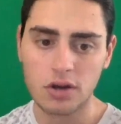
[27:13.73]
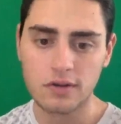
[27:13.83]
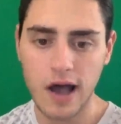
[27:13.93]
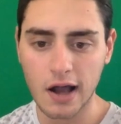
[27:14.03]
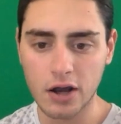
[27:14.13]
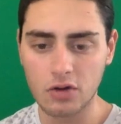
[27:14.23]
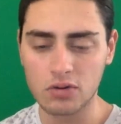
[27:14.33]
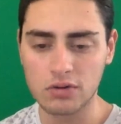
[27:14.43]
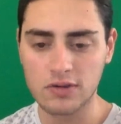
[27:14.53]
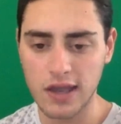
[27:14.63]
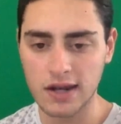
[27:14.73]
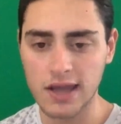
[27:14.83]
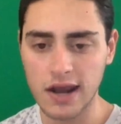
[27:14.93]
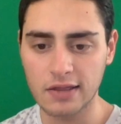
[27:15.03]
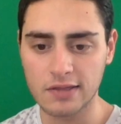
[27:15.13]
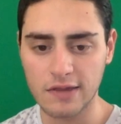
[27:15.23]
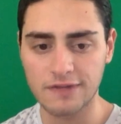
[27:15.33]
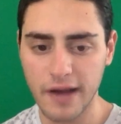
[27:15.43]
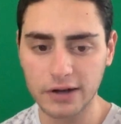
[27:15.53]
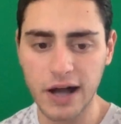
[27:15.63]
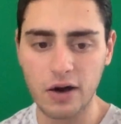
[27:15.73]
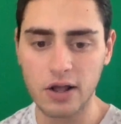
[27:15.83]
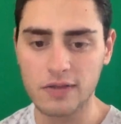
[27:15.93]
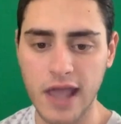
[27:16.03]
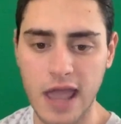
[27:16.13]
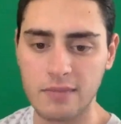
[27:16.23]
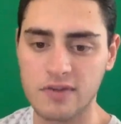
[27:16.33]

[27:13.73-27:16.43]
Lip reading: Taco did foul out in that game,